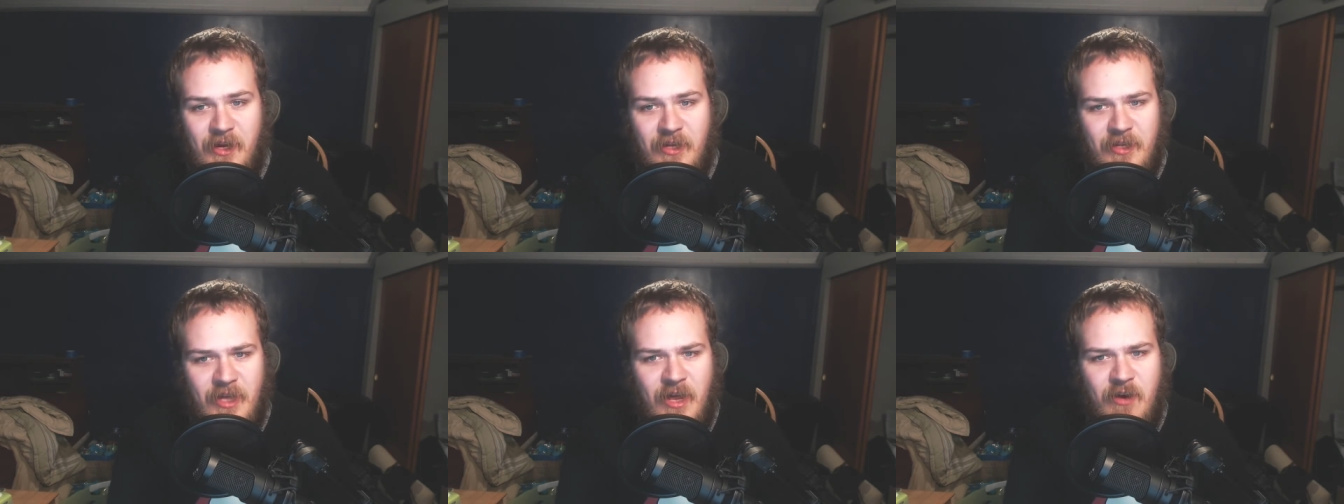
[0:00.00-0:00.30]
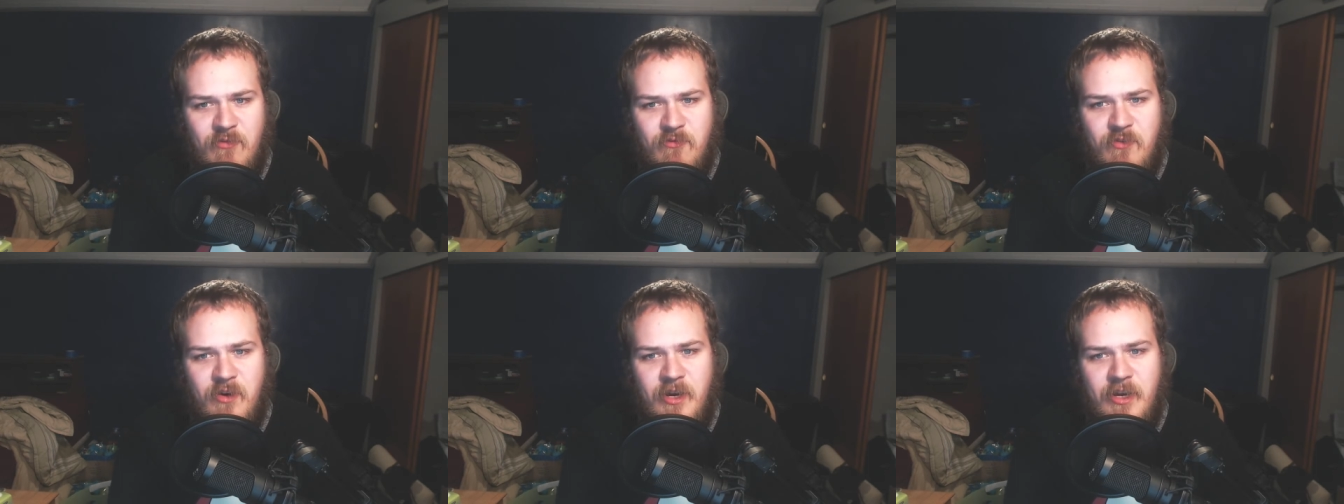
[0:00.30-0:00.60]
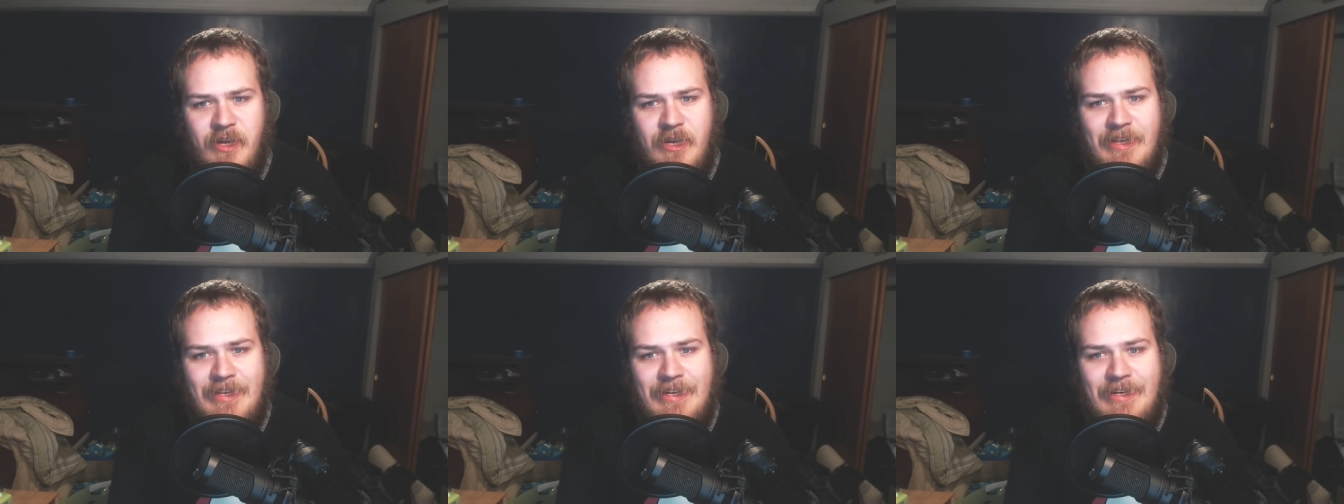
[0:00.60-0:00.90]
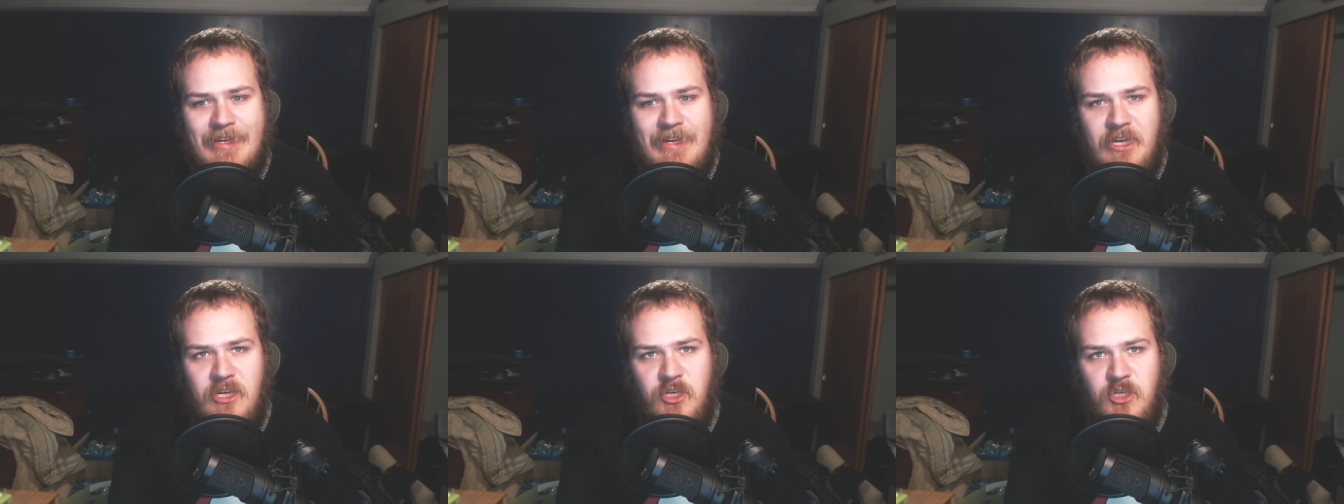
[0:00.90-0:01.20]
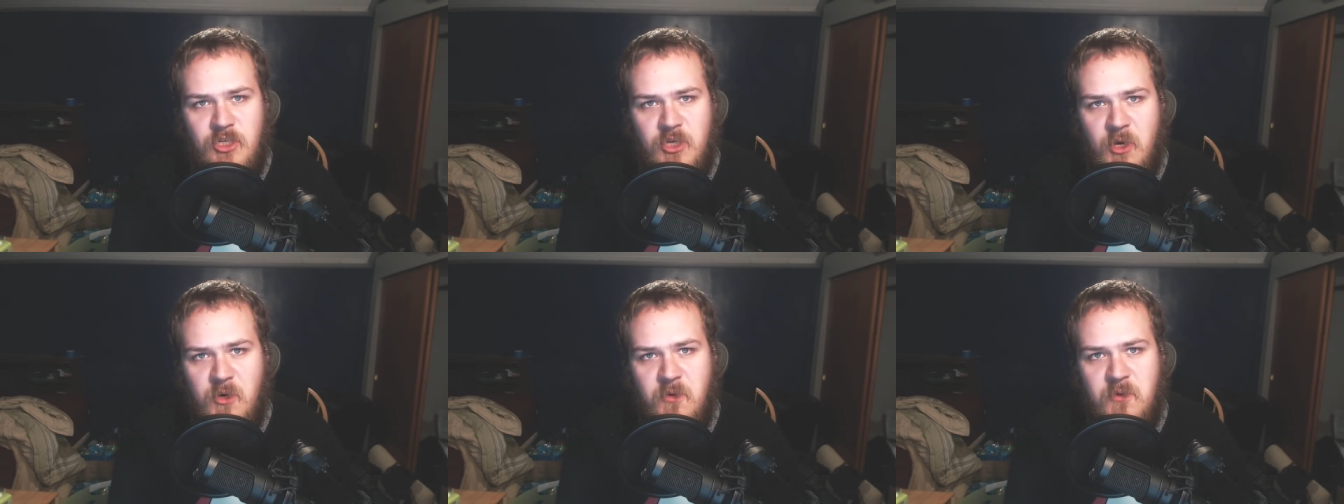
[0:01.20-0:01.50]
a lot of funny like in
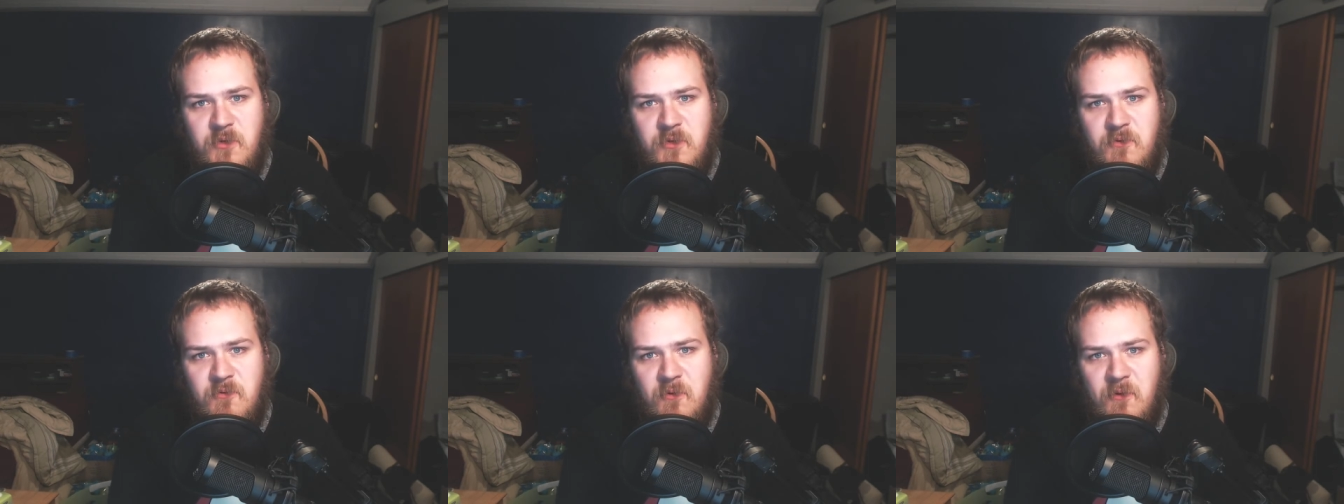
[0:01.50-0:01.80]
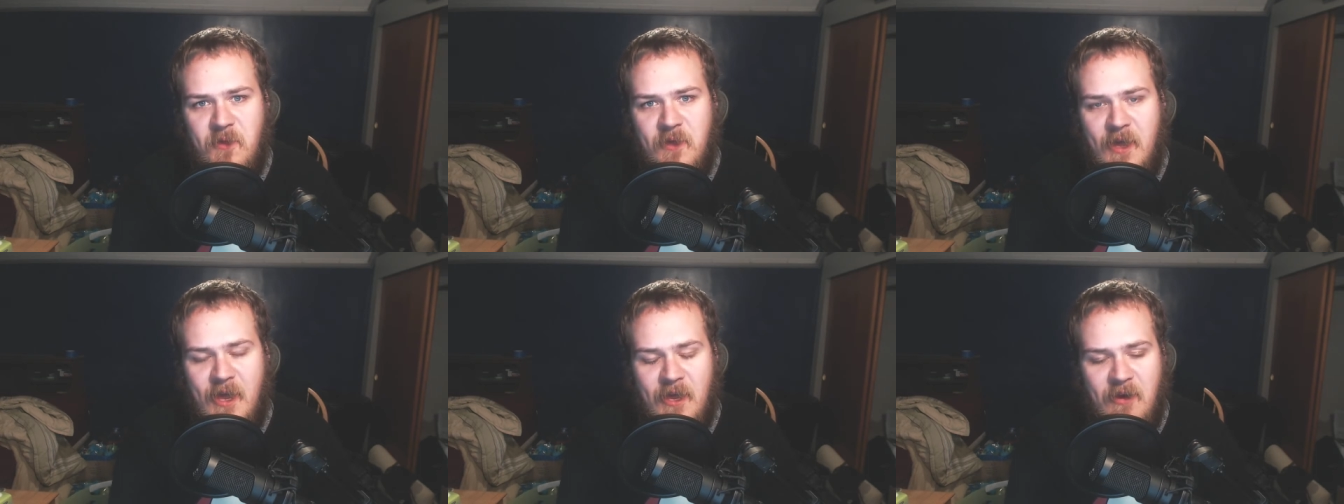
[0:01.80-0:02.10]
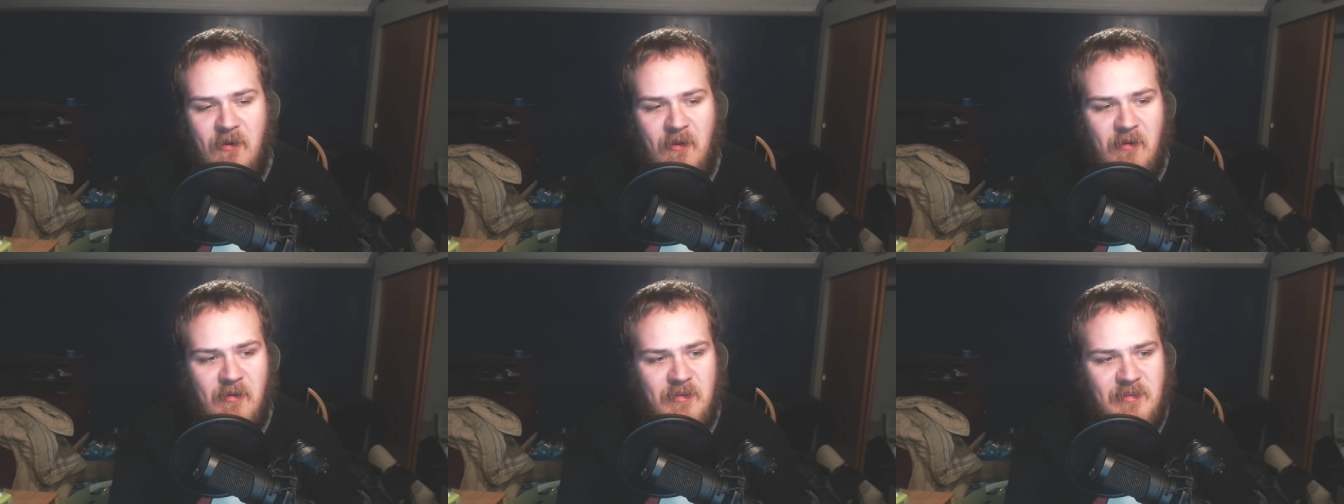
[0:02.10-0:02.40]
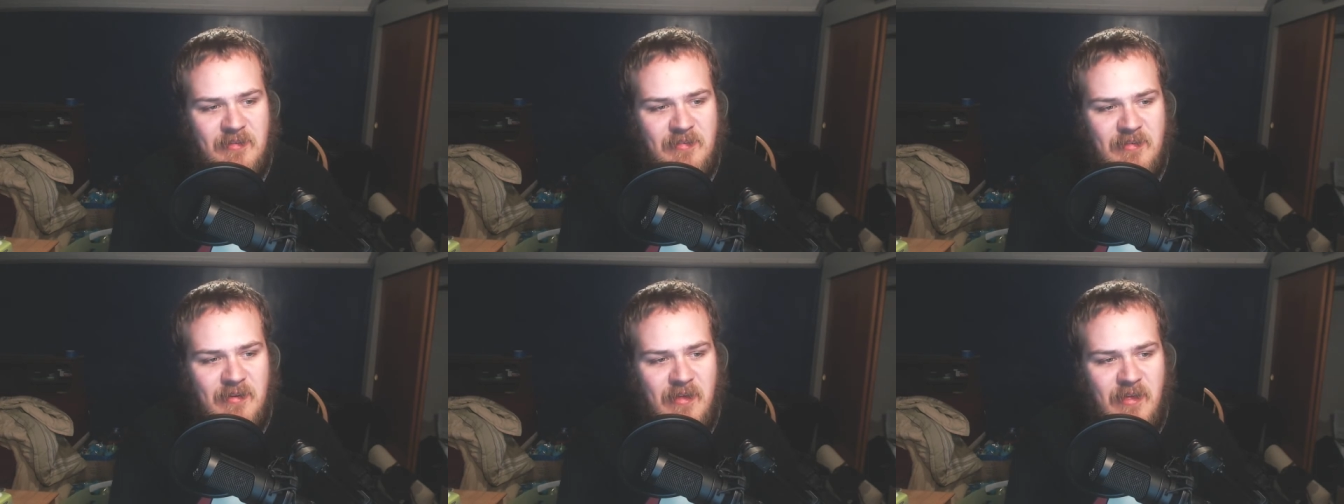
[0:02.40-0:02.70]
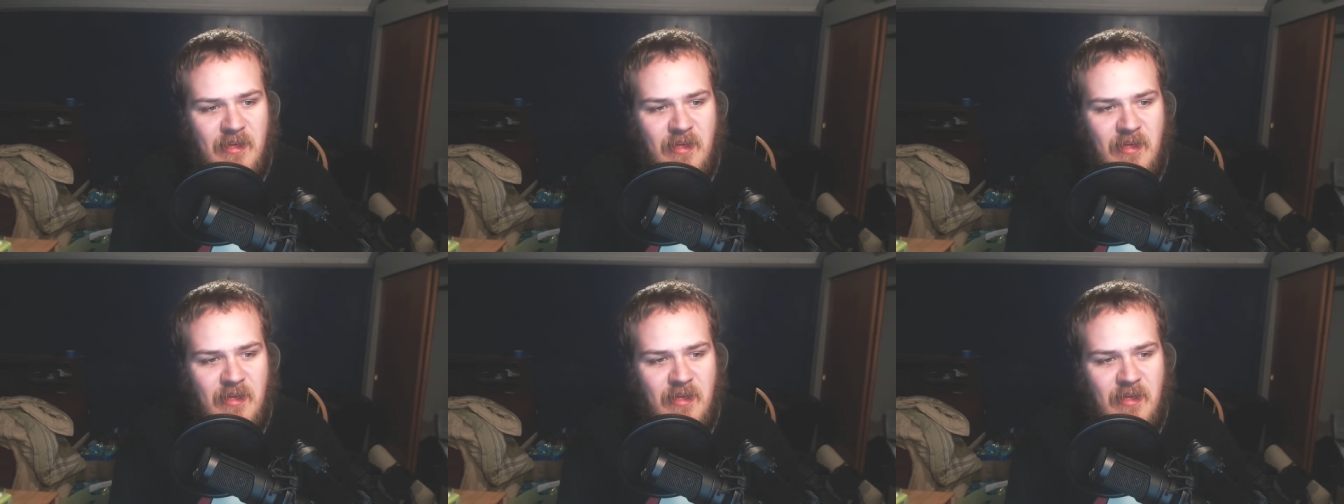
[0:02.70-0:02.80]
jokes for the adults.